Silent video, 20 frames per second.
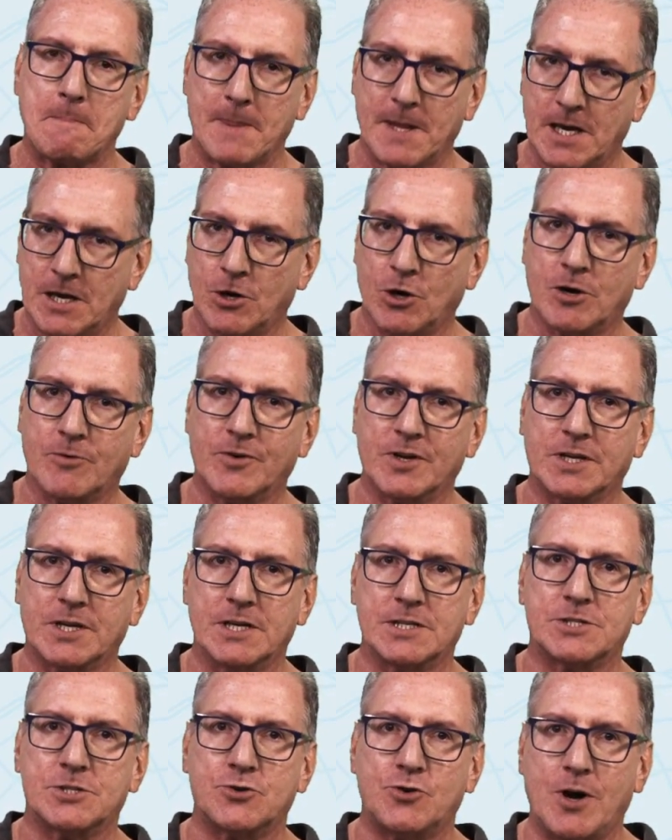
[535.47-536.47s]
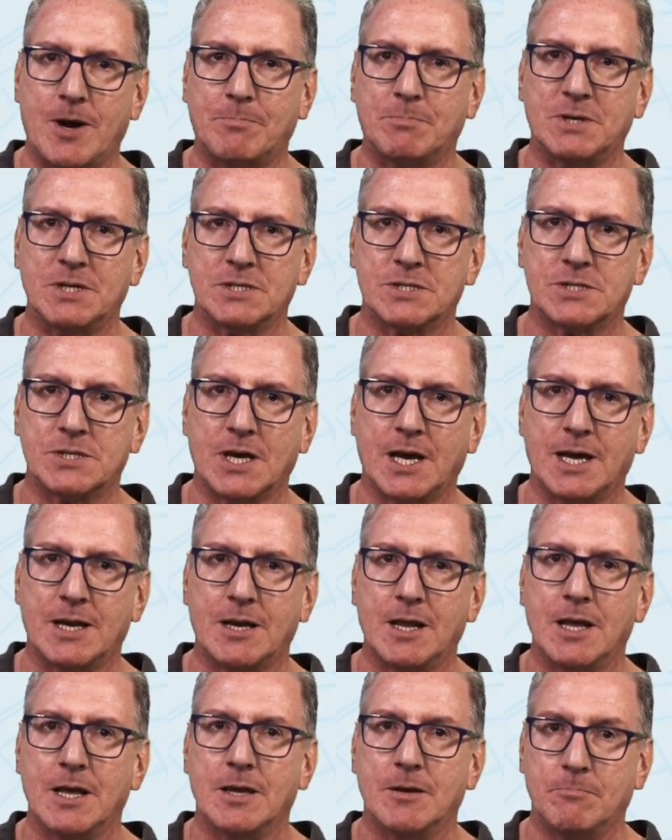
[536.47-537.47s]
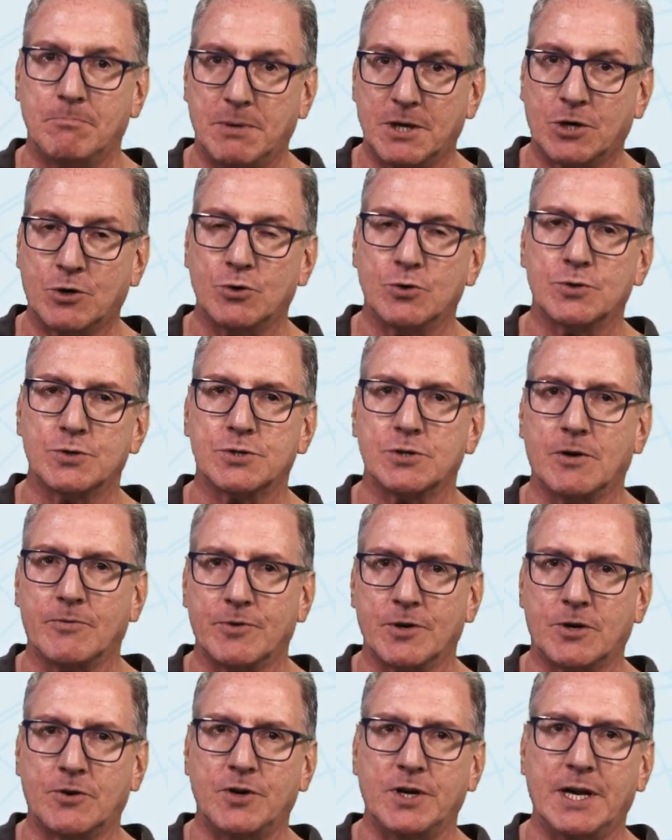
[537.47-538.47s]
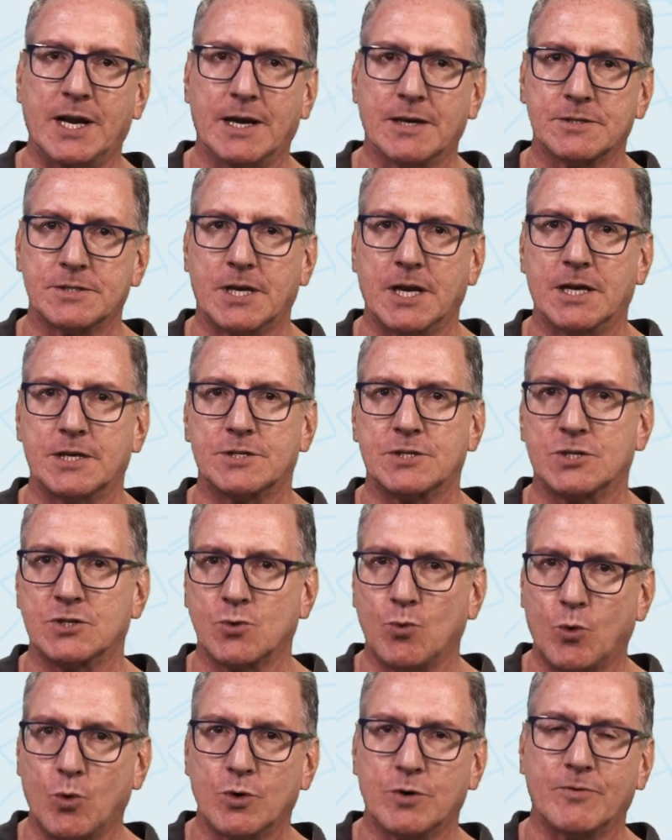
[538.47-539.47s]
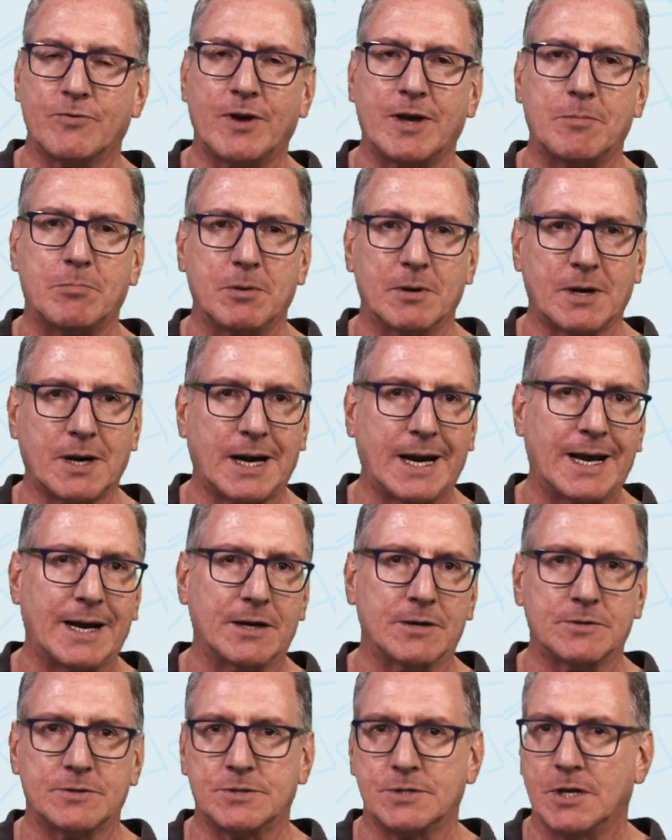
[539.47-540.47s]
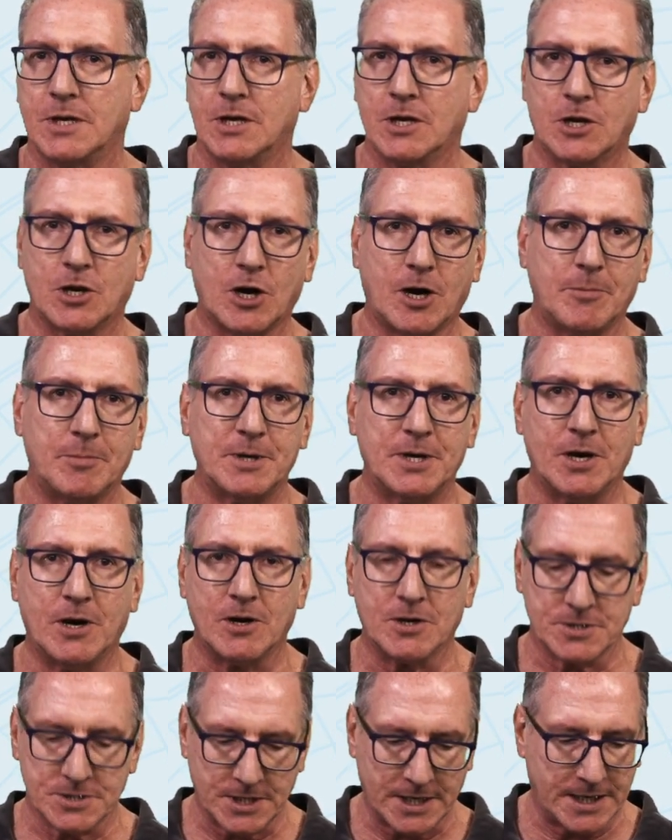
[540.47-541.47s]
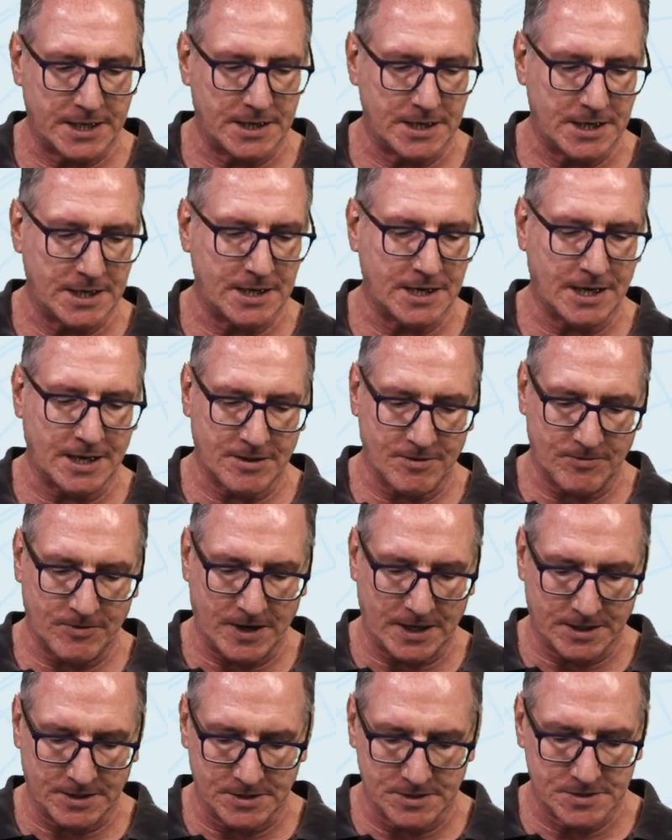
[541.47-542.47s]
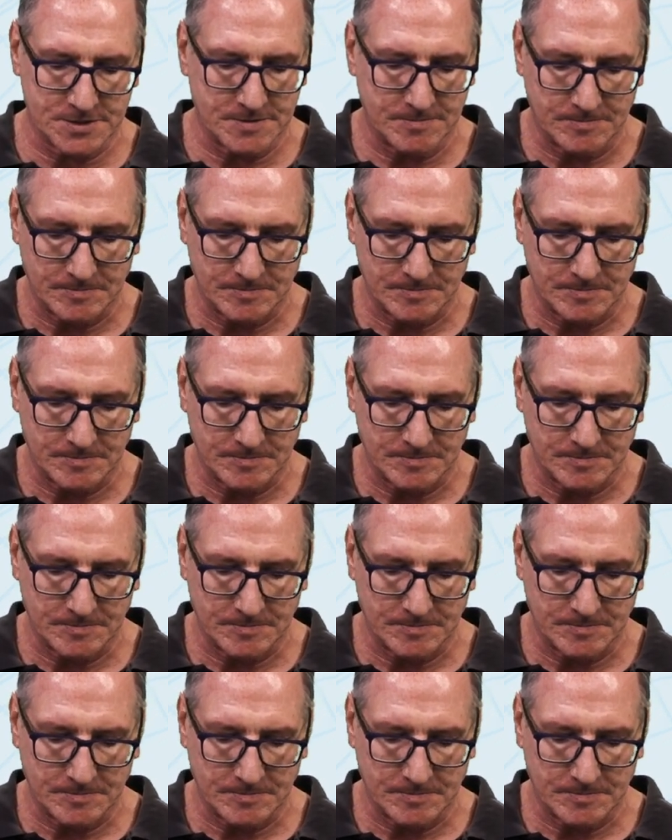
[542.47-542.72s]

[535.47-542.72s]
A lot of it gets trapped inside because of the greenhouse gases, water vapor, clouds, carbon dioxide, and other factors.